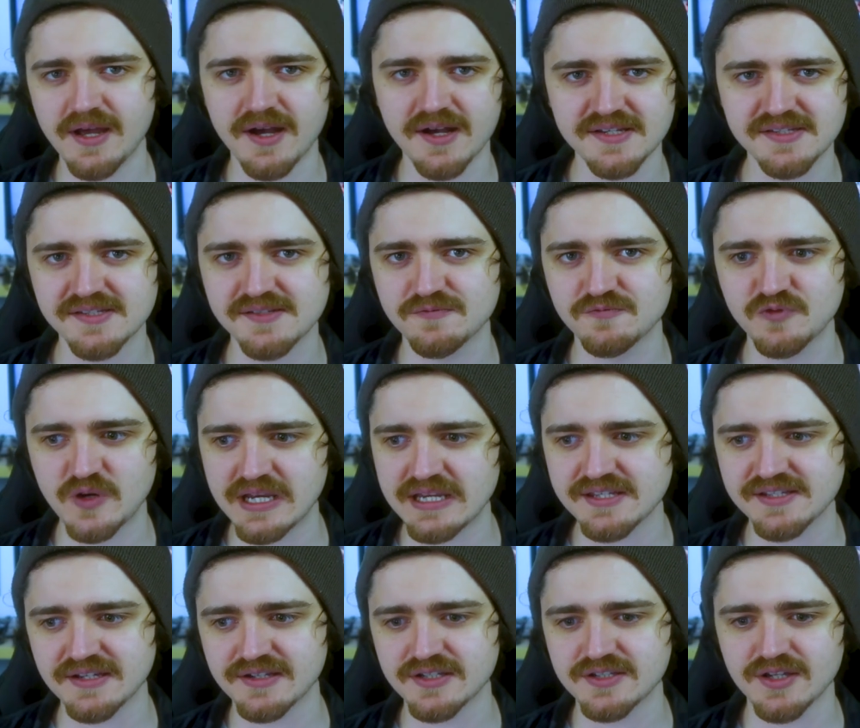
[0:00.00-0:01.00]
ass
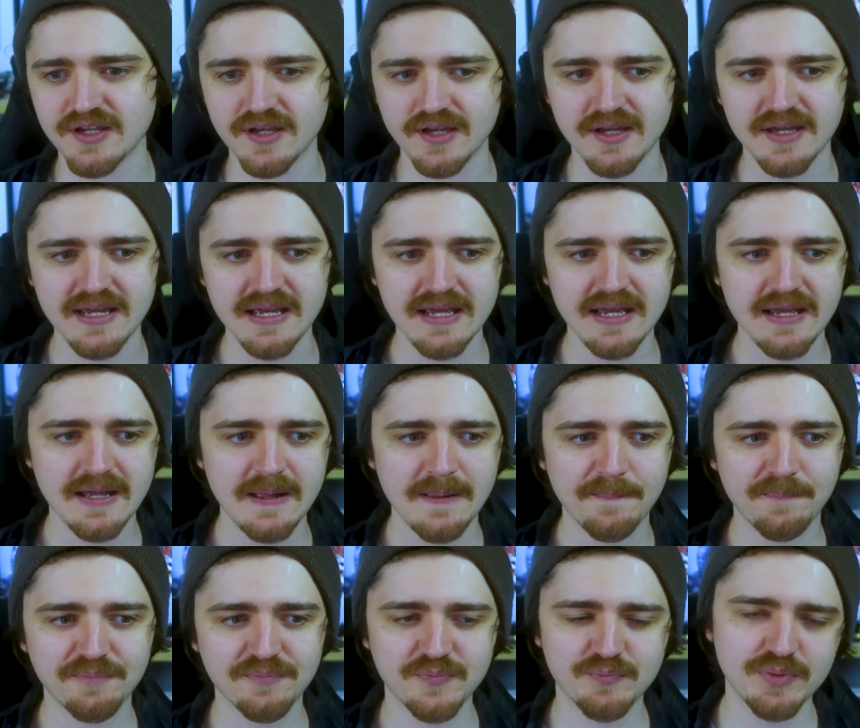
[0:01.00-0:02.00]
reason to
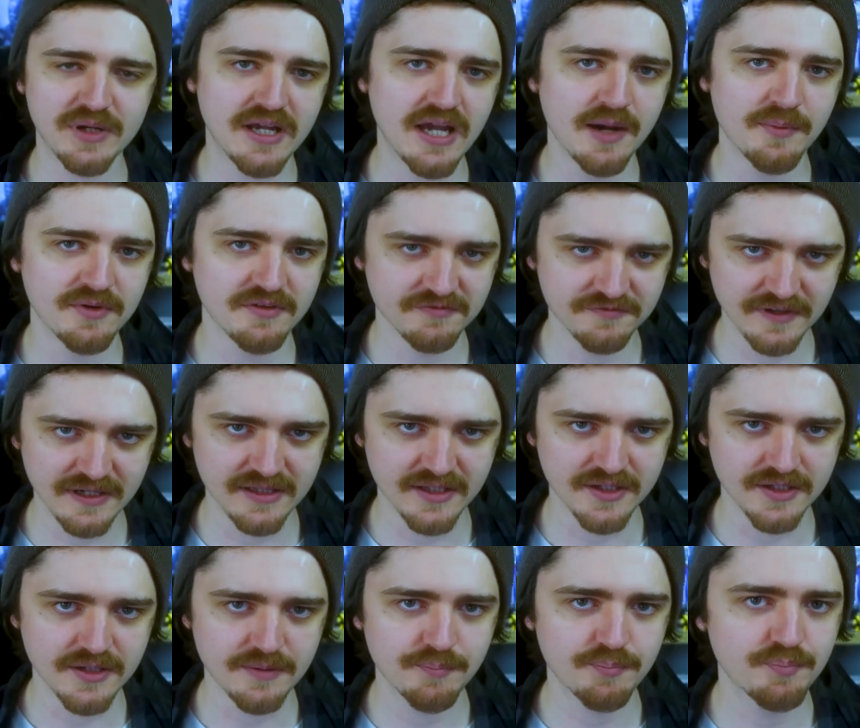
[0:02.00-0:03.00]
become a
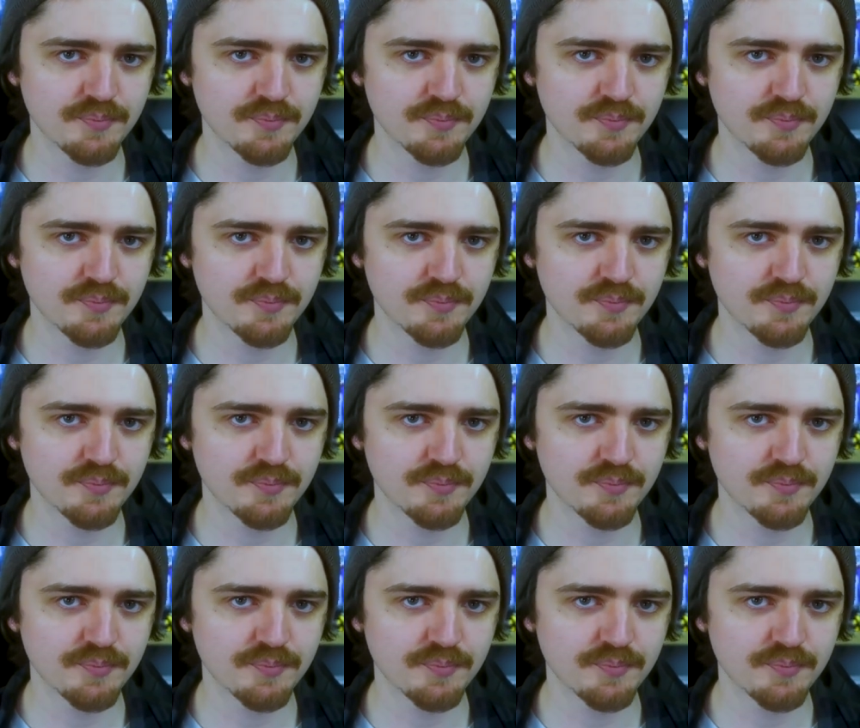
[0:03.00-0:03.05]
villain.